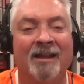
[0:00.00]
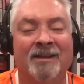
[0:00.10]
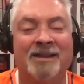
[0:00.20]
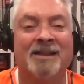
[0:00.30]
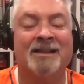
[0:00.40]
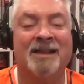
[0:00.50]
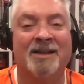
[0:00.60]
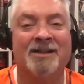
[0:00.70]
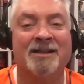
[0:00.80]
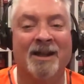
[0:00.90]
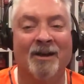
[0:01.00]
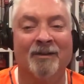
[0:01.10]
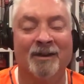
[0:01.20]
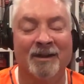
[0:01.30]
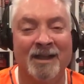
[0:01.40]
this discussion's
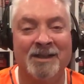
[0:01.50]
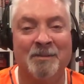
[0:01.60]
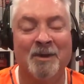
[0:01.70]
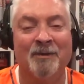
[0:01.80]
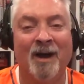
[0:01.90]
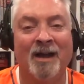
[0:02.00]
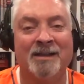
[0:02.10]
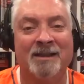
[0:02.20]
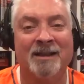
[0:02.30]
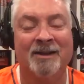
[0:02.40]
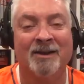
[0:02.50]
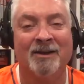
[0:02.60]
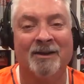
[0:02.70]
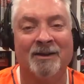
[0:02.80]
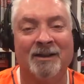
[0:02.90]
over. Let's move on to the
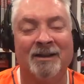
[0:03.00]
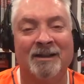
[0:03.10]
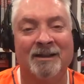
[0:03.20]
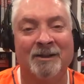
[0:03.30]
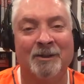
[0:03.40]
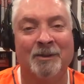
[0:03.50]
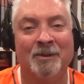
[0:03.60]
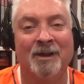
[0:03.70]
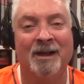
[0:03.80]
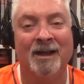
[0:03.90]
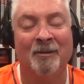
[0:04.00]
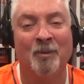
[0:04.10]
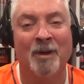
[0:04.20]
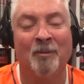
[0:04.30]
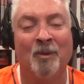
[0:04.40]
girl who
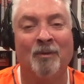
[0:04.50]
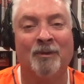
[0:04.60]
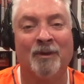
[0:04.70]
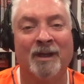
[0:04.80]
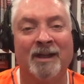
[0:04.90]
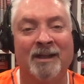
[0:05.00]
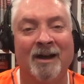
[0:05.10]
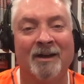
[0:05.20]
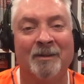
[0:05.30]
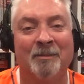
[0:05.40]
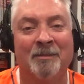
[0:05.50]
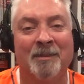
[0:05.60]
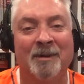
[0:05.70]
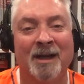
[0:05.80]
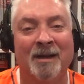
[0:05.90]
went Wolverine on her
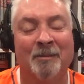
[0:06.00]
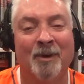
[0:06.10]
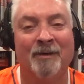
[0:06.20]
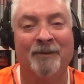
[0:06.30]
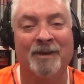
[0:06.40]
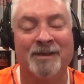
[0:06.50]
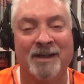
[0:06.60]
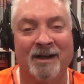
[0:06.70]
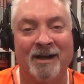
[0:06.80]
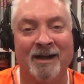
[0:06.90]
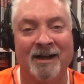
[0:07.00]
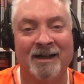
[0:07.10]
uh, boyfriend's car.